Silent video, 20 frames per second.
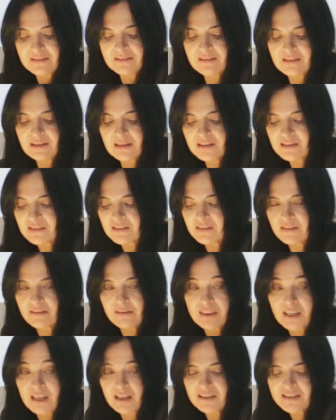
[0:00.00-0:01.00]

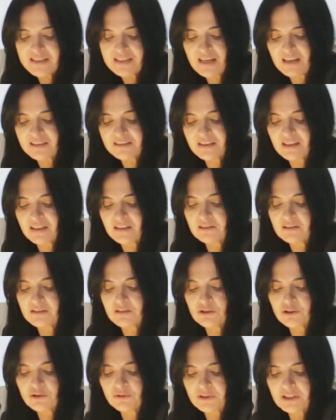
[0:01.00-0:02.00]
Things that, in
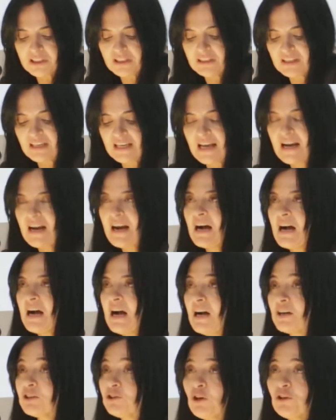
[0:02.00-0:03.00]
theory,
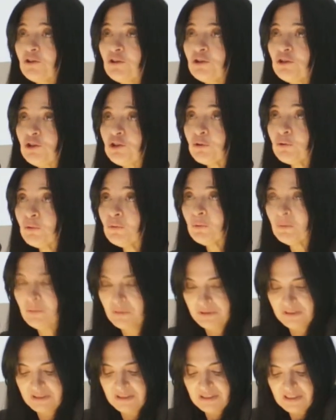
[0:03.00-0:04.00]
are not new,
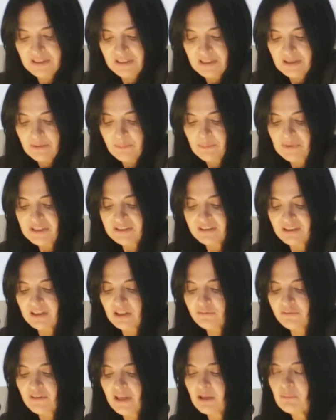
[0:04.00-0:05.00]
but
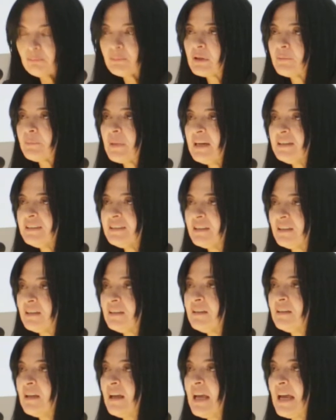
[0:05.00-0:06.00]
if
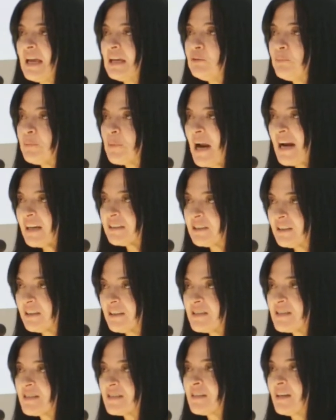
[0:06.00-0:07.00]
implemented in
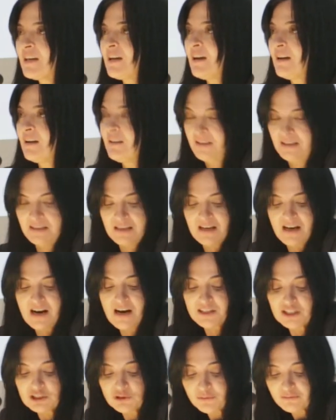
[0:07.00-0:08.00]
practice,
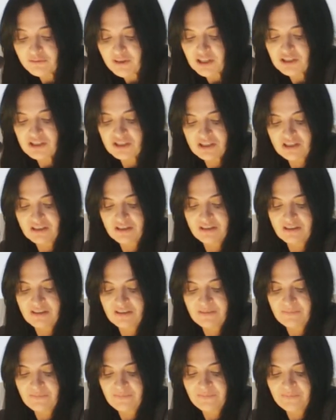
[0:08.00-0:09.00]
are innovation.
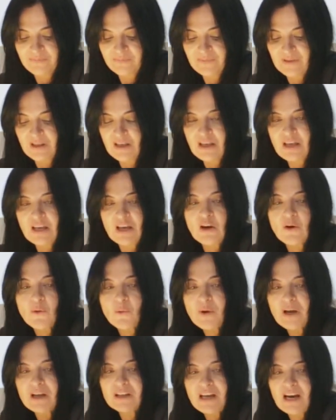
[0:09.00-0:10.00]

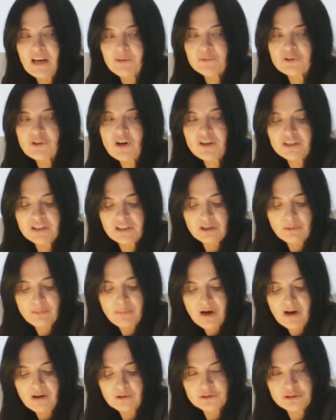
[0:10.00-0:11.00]
Well, I'm talking
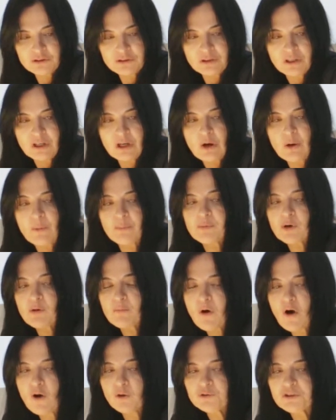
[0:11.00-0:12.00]
about
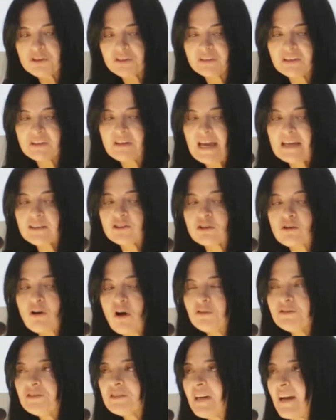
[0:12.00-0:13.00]
promote direct
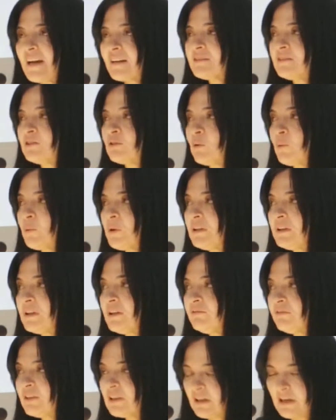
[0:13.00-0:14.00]
contact with
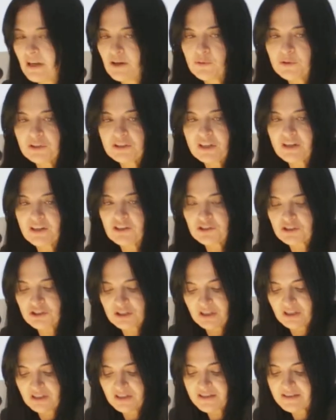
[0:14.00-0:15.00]
living
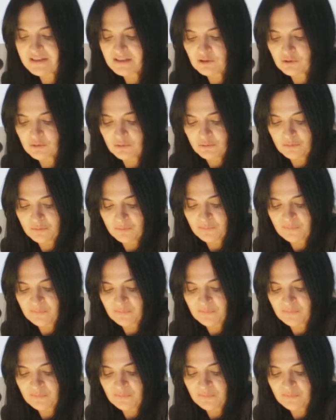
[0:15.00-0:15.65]
heritage in situ.